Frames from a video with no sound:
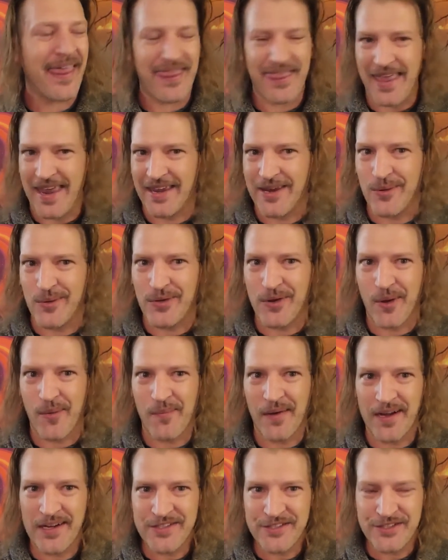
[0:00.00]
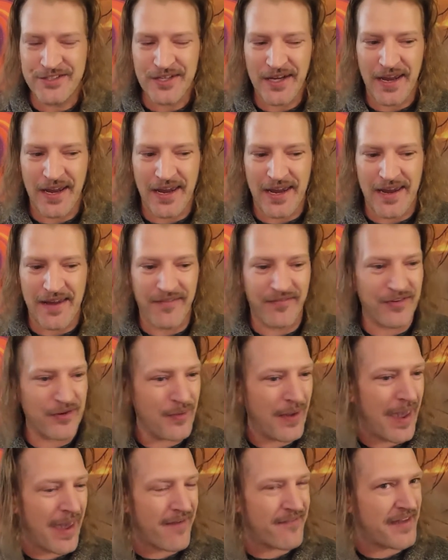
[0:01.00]
Thank you so much. If
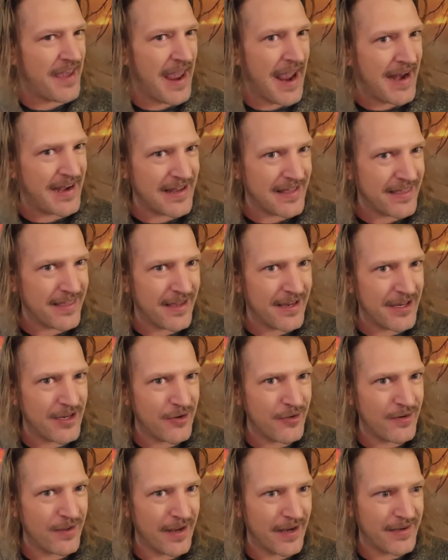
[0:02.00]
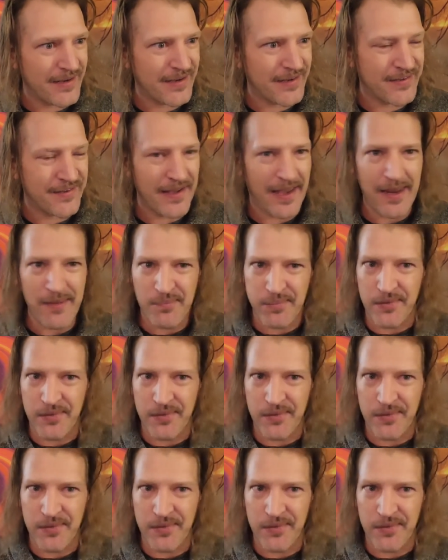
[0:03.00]
you have anything you'd like to say,